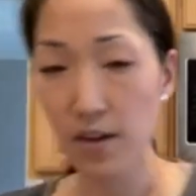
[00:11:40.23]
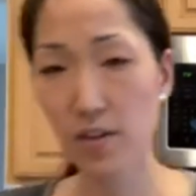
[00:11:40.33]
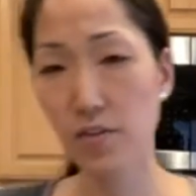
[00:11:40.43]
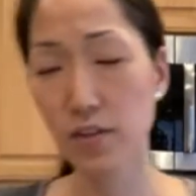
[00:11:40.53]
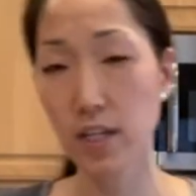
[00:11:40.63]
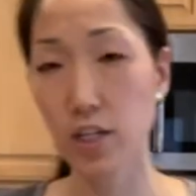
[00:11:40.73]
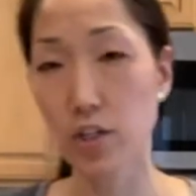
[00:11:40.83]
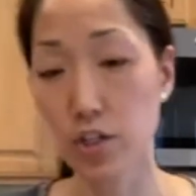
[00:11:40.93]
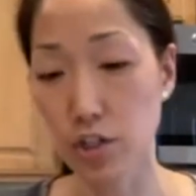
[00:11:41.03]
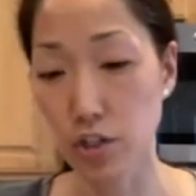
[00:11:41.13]
Another thing that
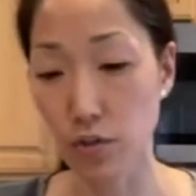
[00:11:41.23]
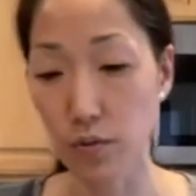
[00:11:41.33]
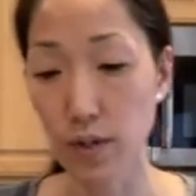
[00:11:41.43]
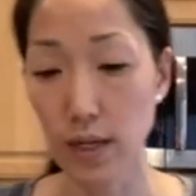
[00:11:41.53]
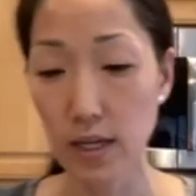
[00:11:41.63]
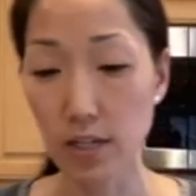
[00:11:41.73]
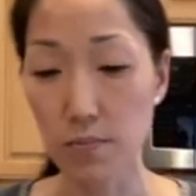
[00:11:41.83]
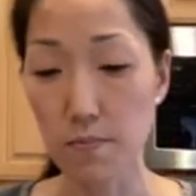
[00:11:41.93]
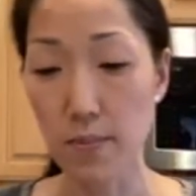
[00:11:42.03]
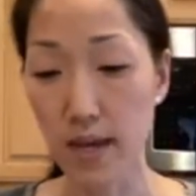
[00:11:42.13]
you can do
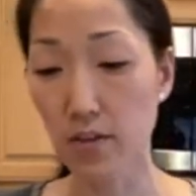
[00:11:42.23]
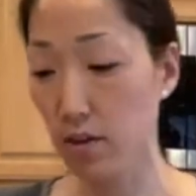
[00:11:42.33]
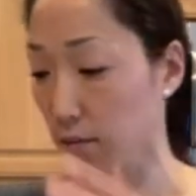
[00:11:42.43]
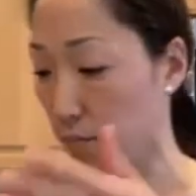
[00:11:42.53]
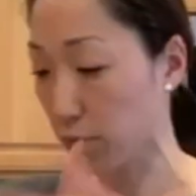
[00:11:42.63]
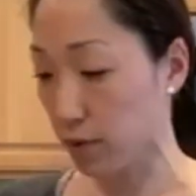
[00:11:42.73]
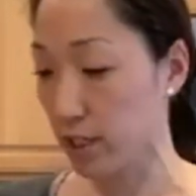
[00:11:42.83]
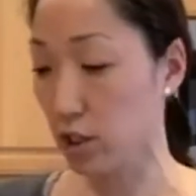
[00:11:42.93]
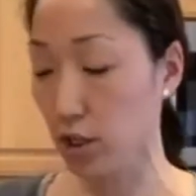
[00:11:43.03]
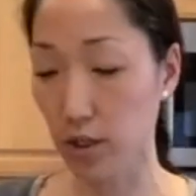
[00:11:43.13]
is make the
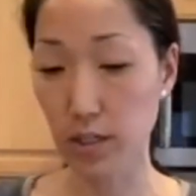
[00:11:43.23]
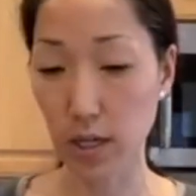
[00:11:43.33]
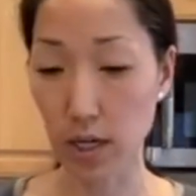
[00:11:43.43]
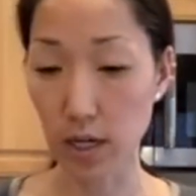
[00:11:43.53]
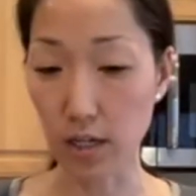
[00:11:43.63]
pre-cooked